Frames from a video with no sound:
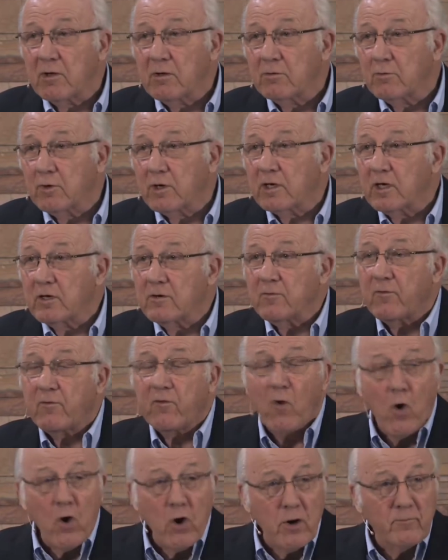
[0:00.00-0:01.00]
were
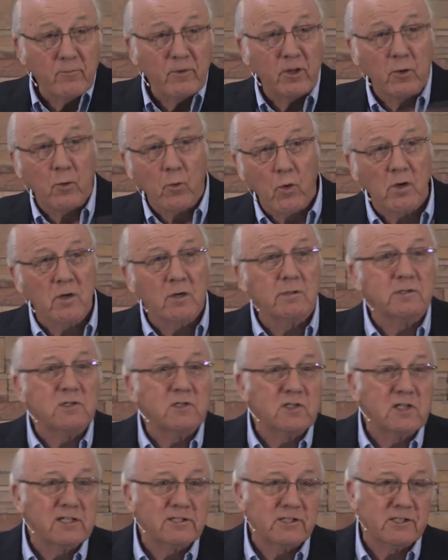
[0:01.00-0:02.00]
conformed to the world
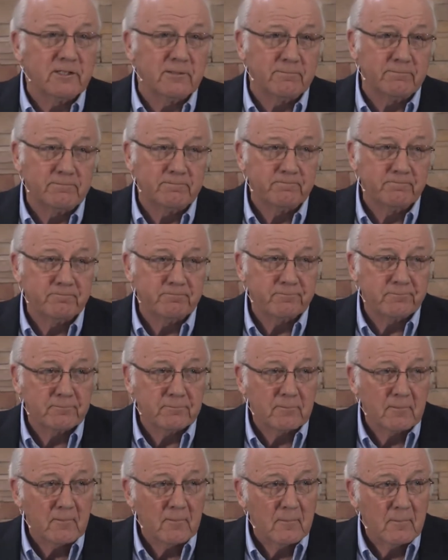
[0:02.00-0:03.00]
system
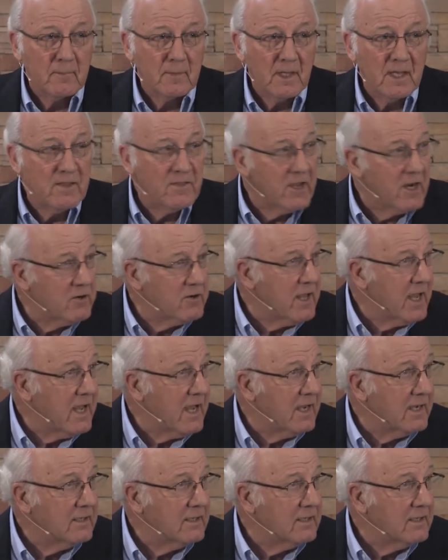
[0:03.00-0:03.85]
in their day.